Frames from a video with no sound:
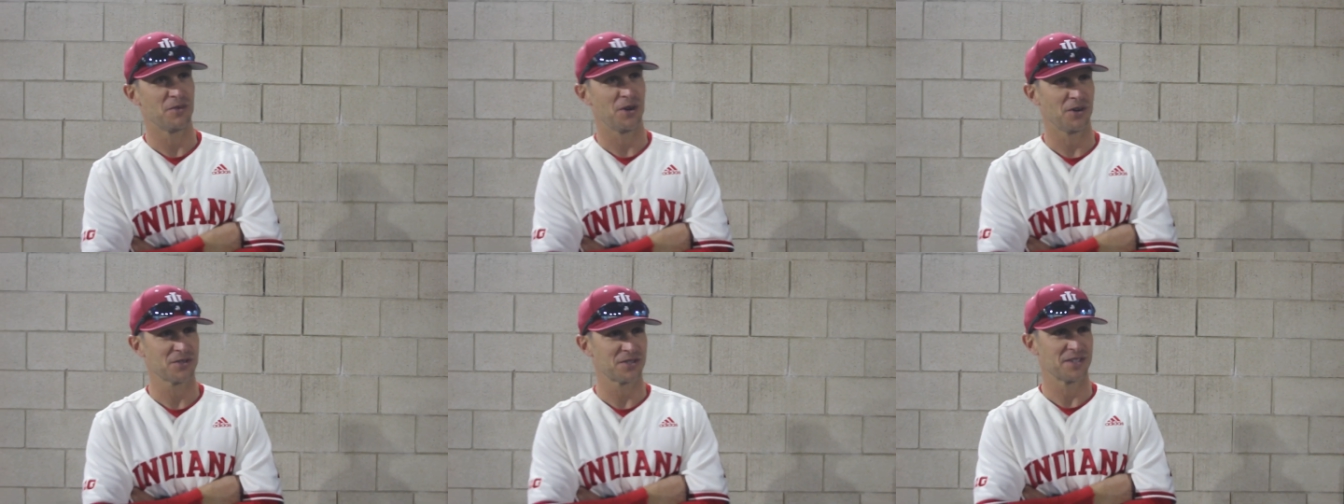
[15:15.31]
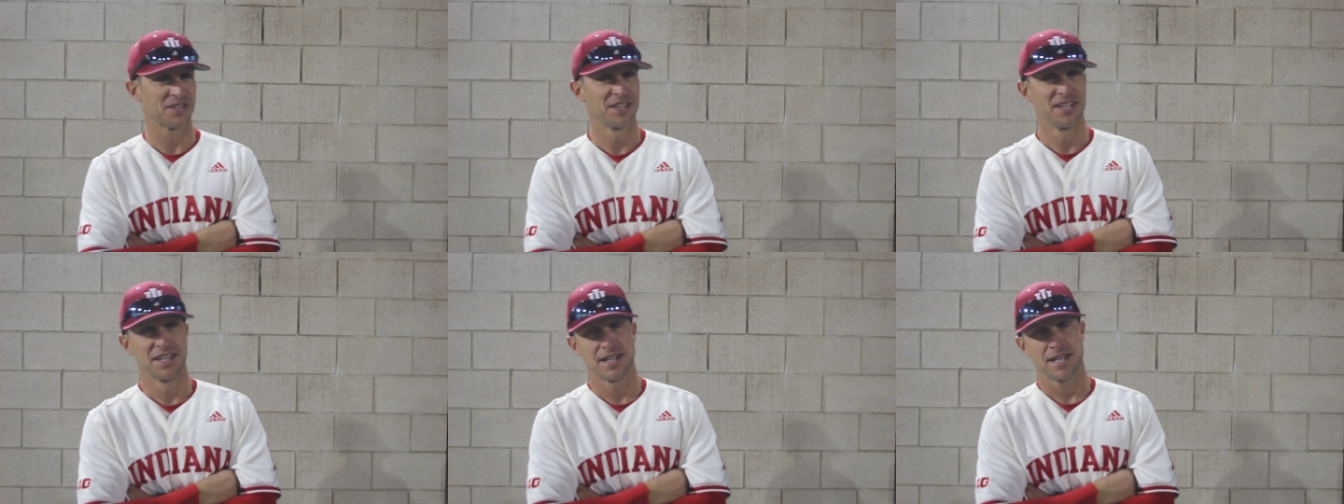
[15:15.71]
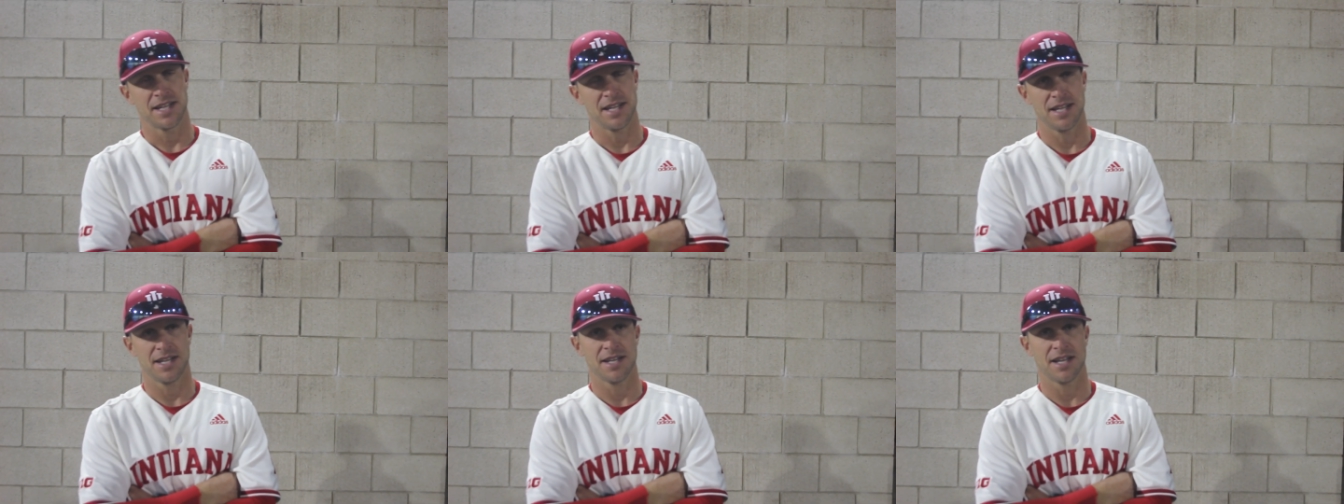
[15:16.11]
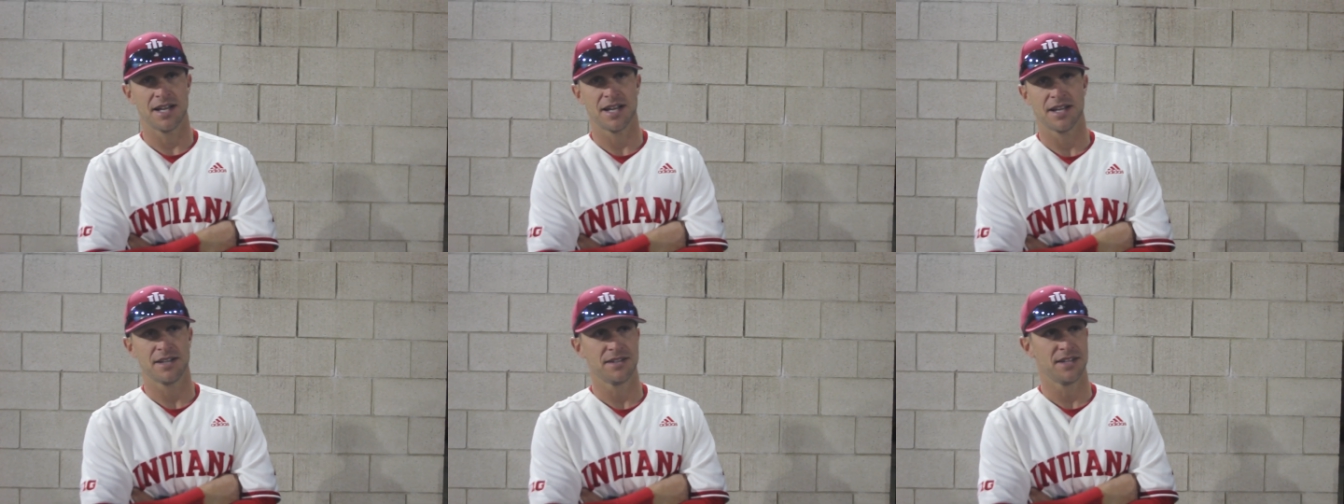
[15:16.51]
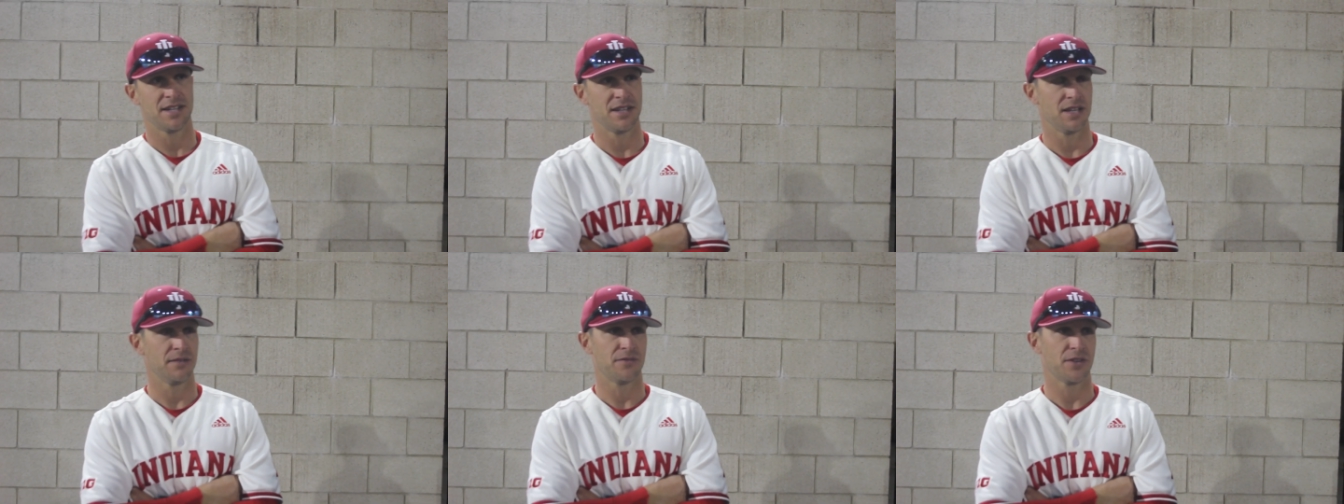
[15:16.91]
balls and
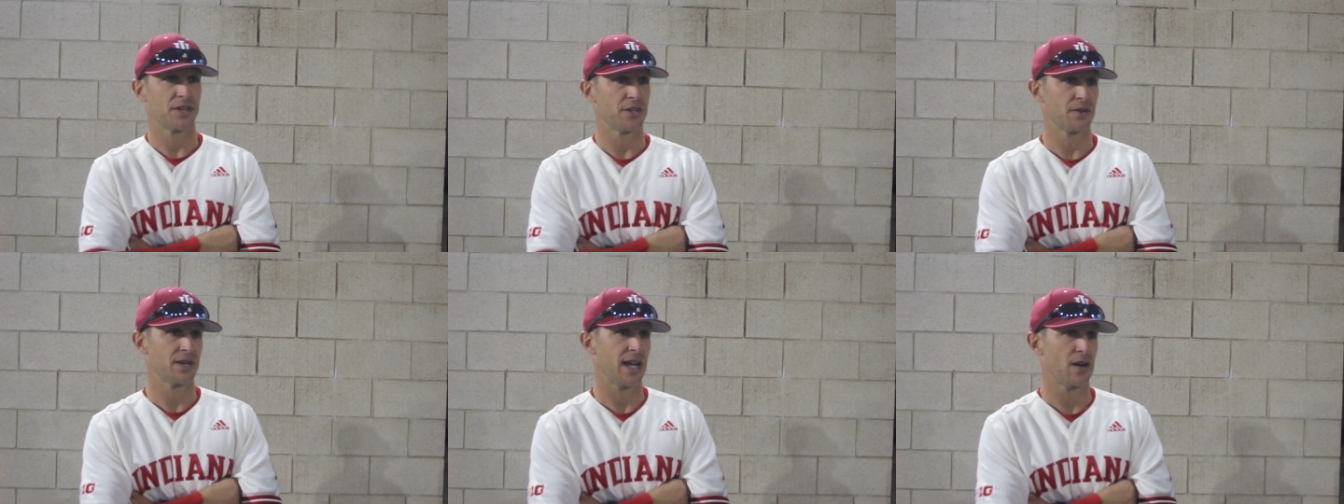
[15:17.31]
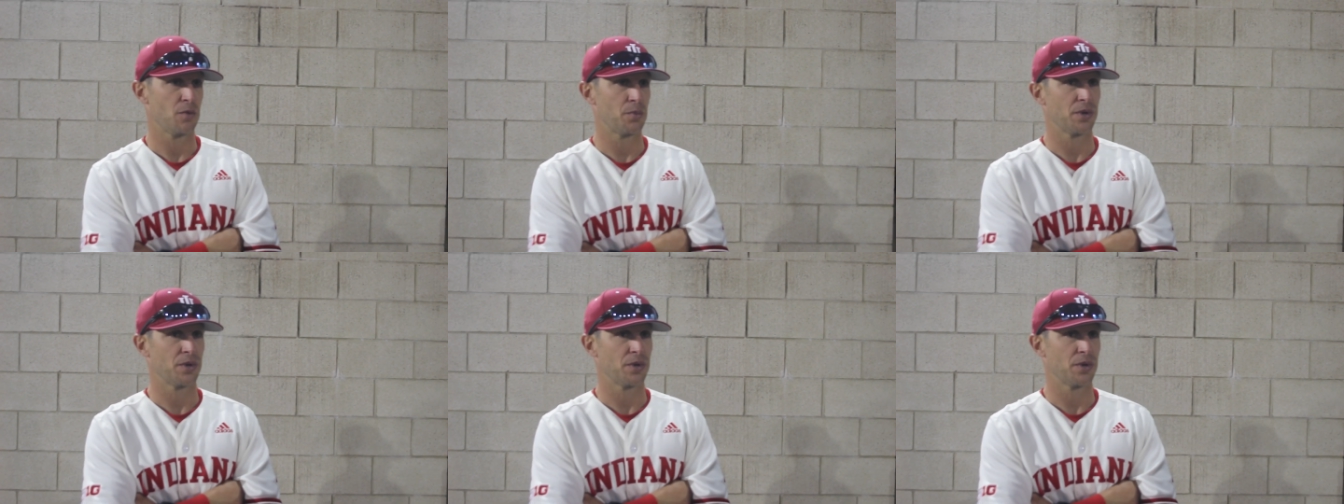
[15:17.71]
figure it out.